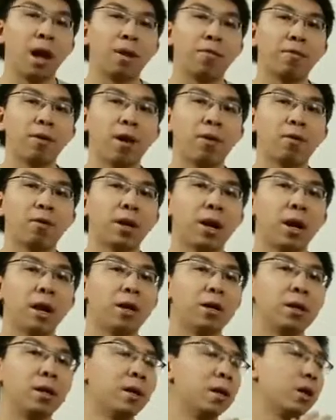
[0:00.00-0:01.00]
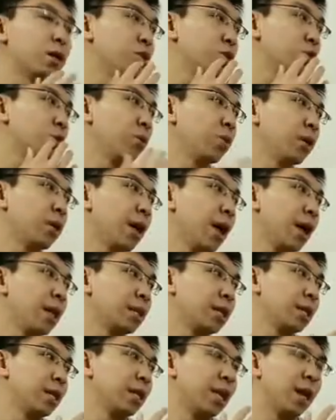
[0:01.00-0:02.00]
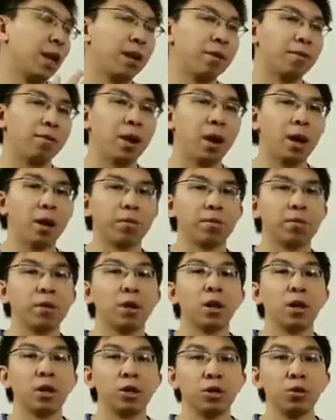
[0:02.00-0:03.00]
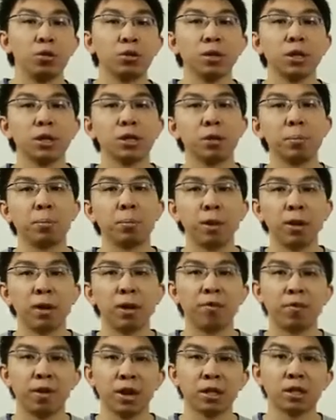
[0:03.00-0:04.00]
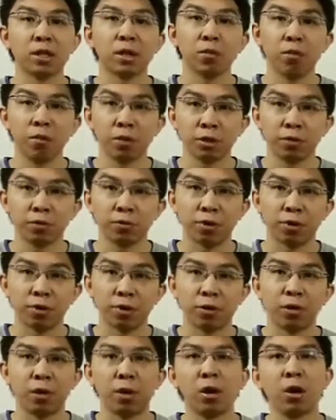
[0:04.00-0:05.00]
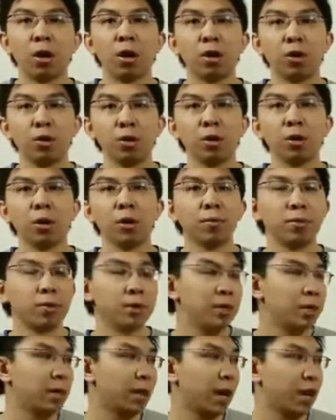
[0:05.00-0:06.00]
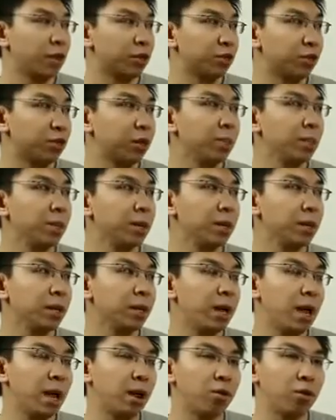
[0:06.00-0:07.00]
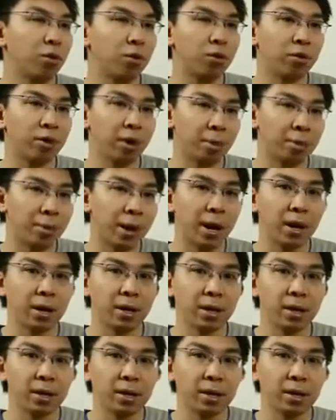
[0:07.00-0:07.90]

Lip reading: and found that the Sony X85 uses PFS phosphor. Note the extremely narrow red band